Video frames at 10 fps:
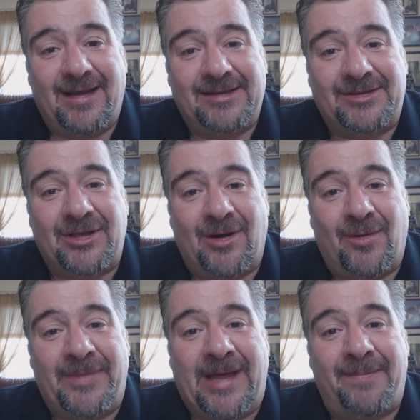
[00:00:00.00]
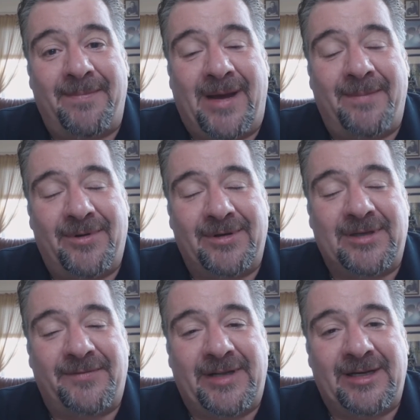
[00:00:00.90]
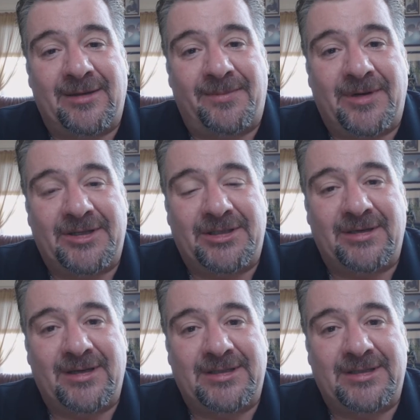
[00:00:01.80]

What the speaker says: So my book, Defeating Depression,